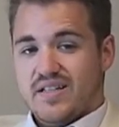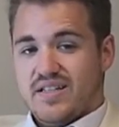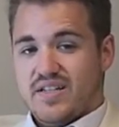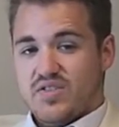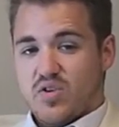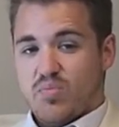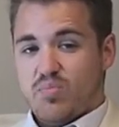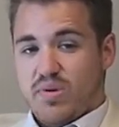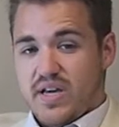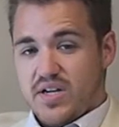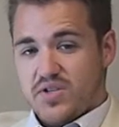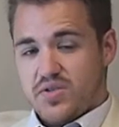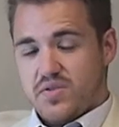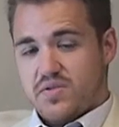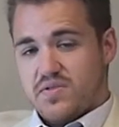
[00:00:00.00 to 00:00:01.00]
These are
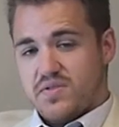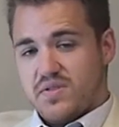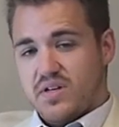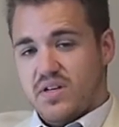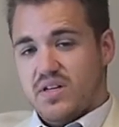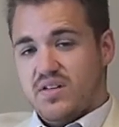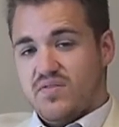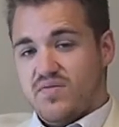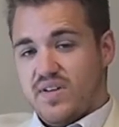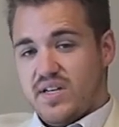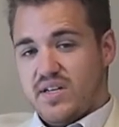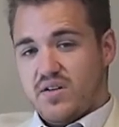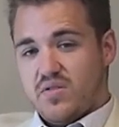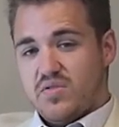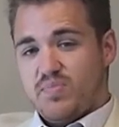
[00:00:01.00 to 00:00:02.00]
pictures,
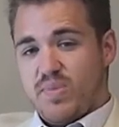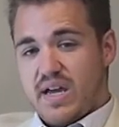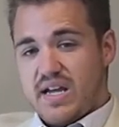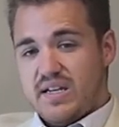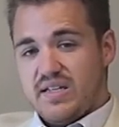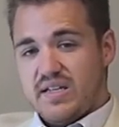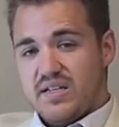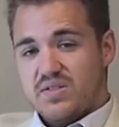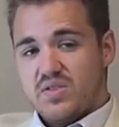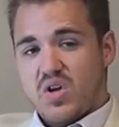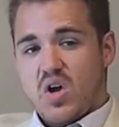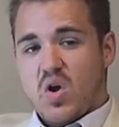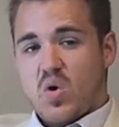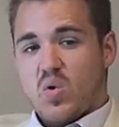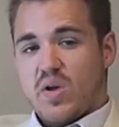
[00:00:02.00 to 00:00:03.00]
videos, paintings,
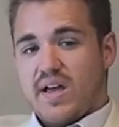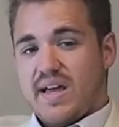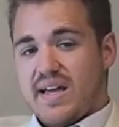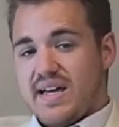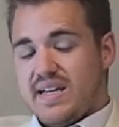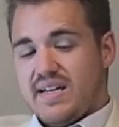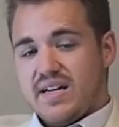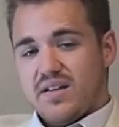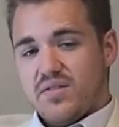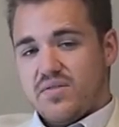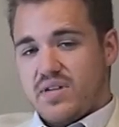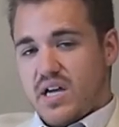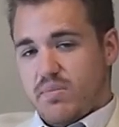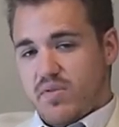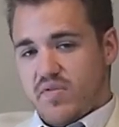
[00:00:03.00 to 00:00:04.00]
or any other
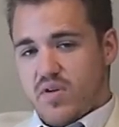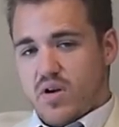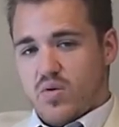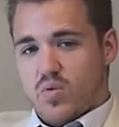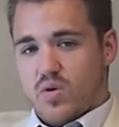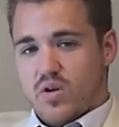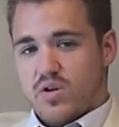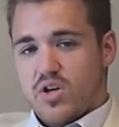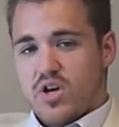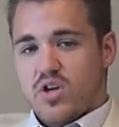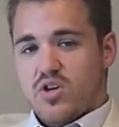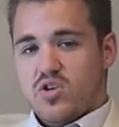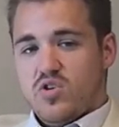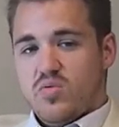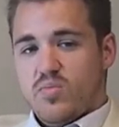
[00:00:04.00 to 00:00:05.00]
type of artwork
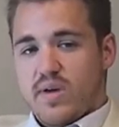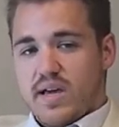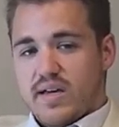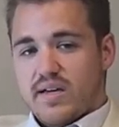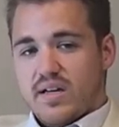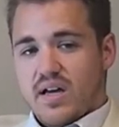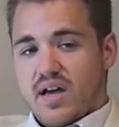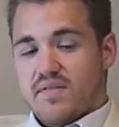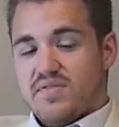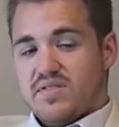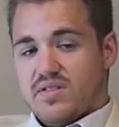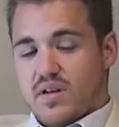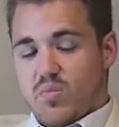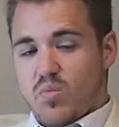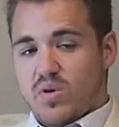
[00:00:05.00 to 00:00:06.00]
you make of
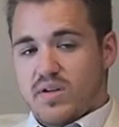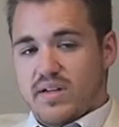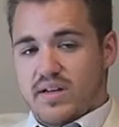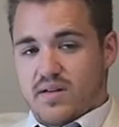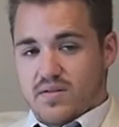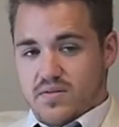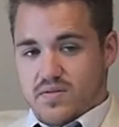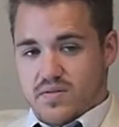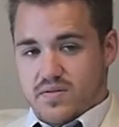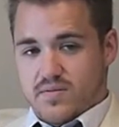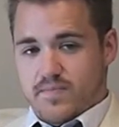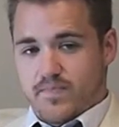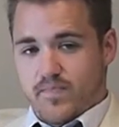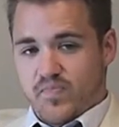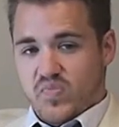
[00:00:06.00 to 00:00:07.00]
someone else.
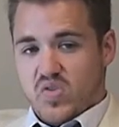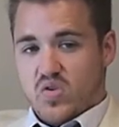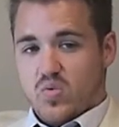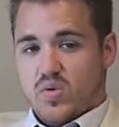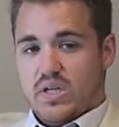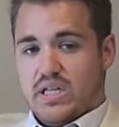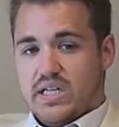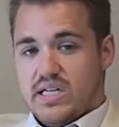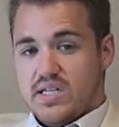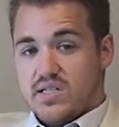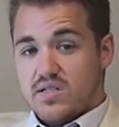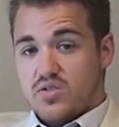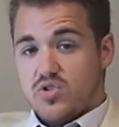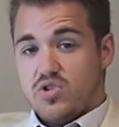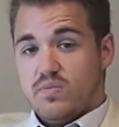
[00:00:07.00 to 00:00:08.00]
The
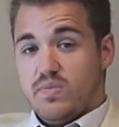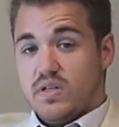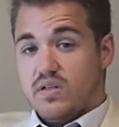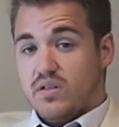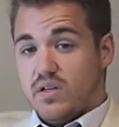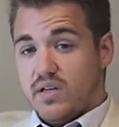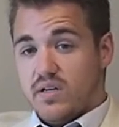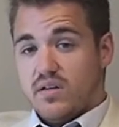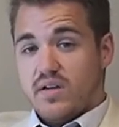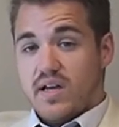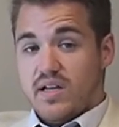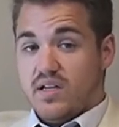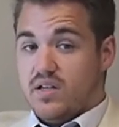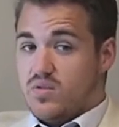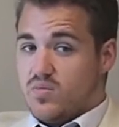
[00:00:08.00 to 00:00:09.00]
release should be clear
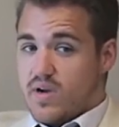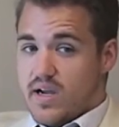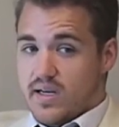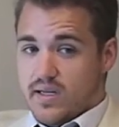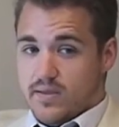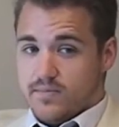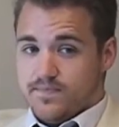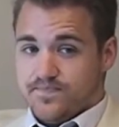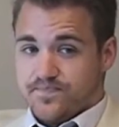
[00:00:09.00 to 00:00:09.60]
and in writing